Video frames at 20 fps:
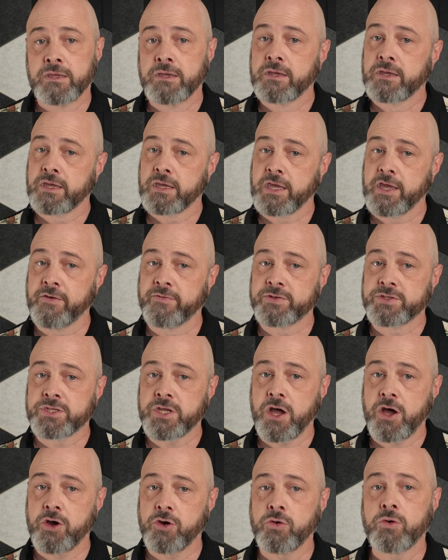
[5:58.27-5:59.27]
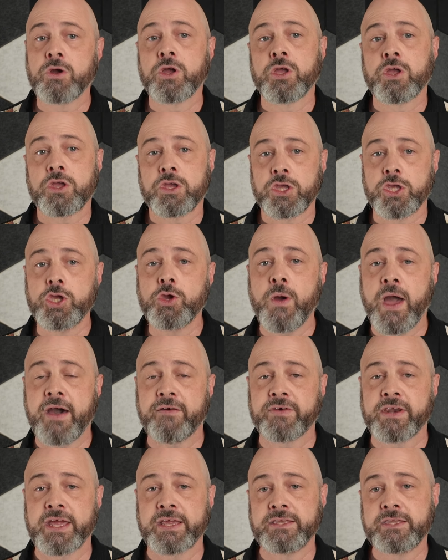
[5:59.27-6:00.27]
If so, you have
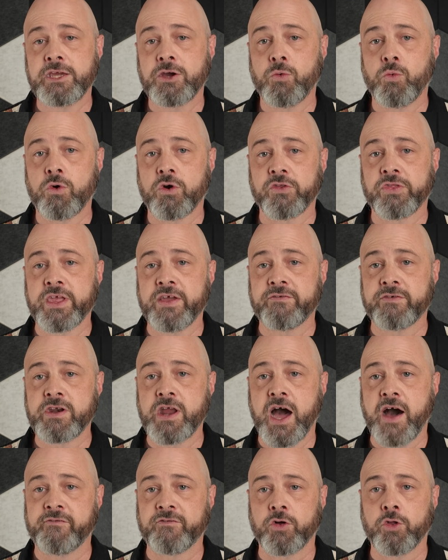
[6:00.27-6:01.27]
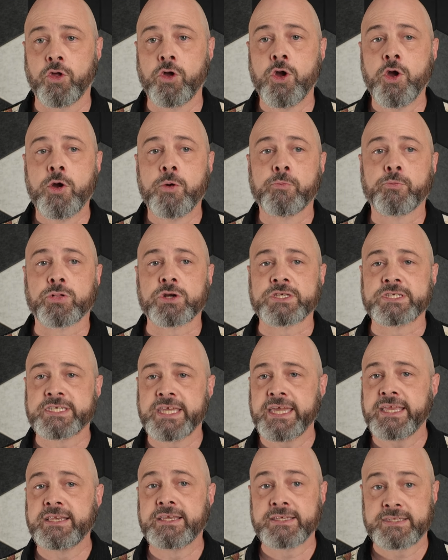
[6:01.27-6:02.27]
an idea worthy of a novel.
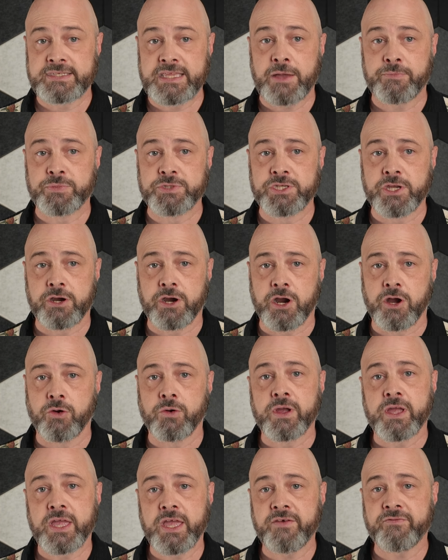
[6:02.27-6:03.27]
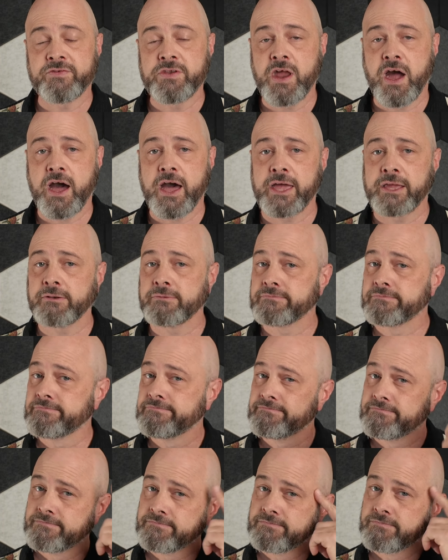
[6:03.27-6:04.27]
Proceed to step 0. If not,
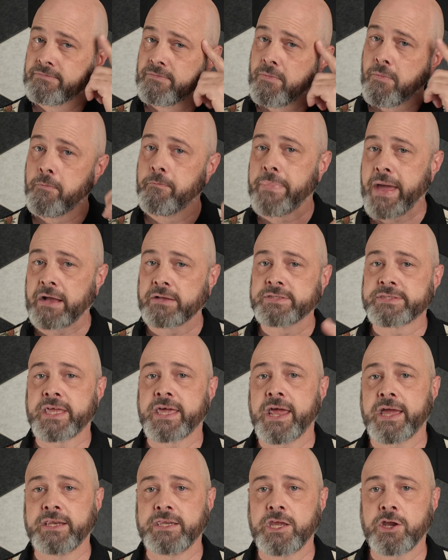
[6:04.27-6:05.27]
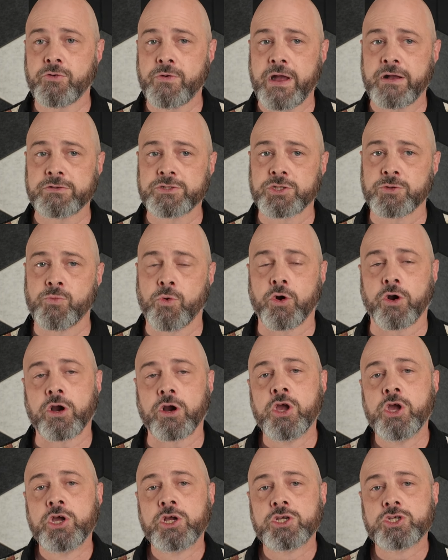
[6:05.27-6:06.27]
bounce that idea around some more.
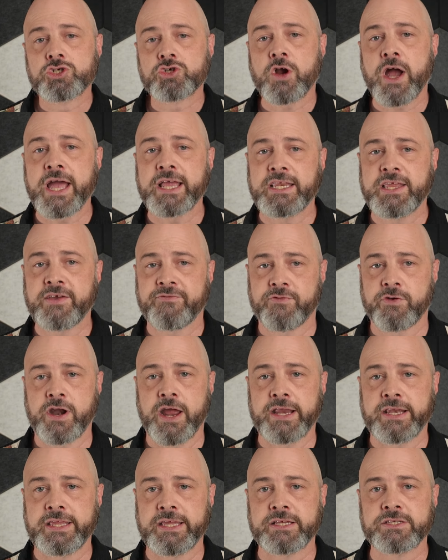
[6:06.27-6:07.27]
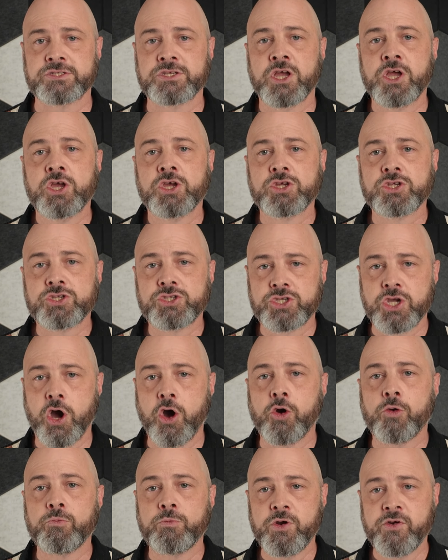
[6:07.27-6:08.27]
Try different ideas.
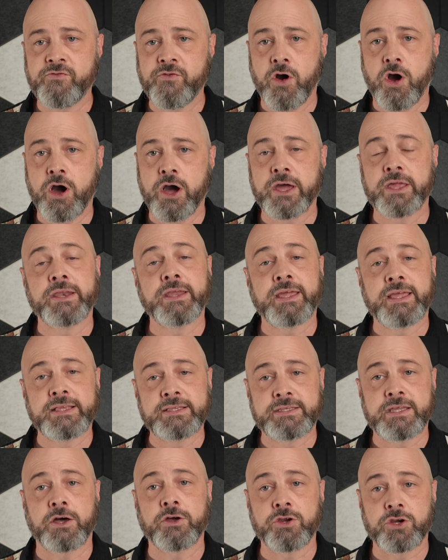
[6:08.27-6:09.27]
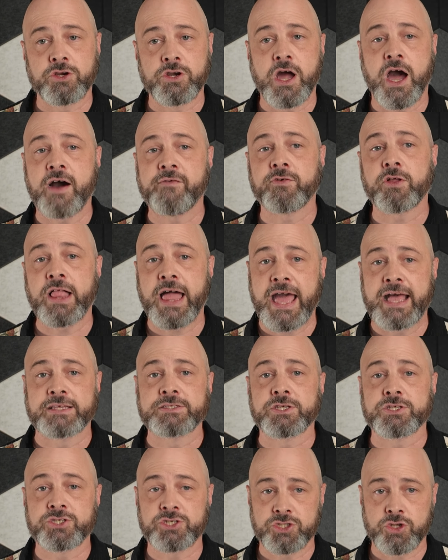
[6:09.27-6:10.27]
Don't move on until your novel has a
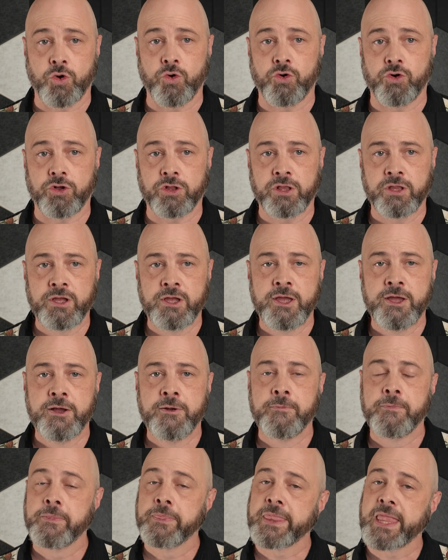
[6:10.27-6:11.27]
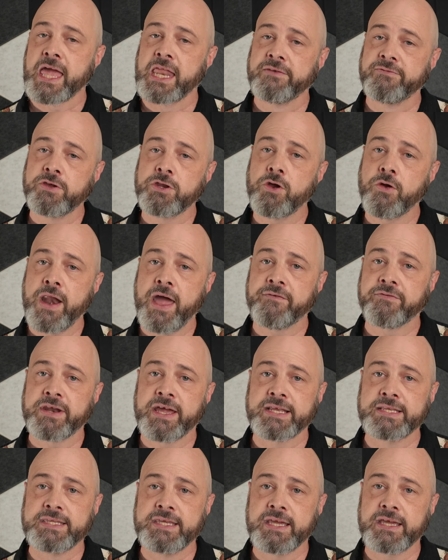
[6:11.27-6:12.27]
soul. And if you don't have an
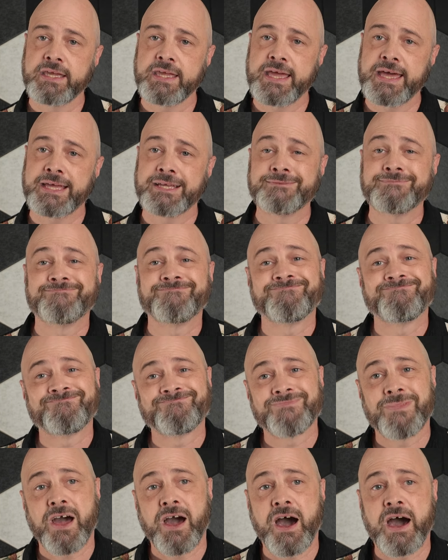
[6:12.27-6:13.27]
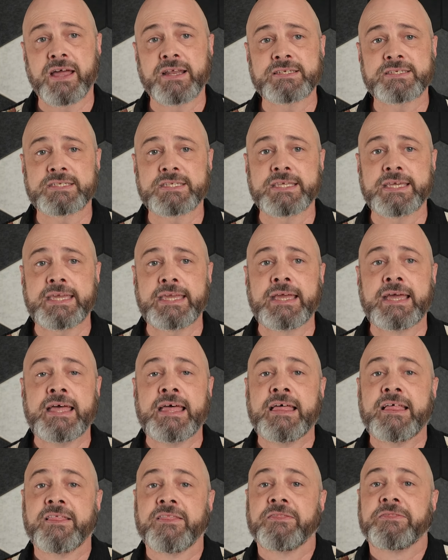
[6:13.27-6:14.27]
idea yet, honestly,
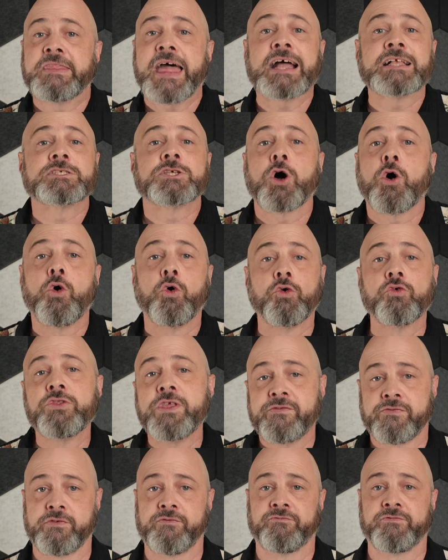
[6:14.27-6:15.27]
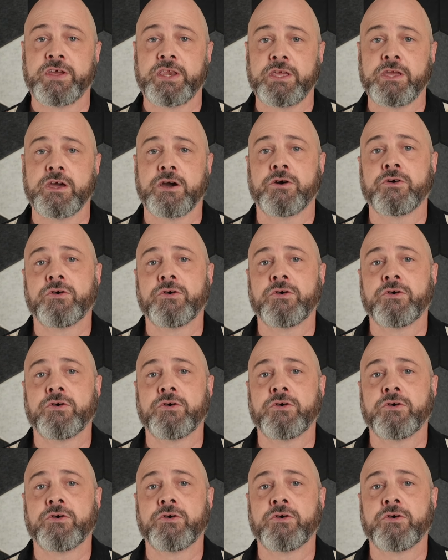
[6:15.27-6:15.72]
that's a whole different video.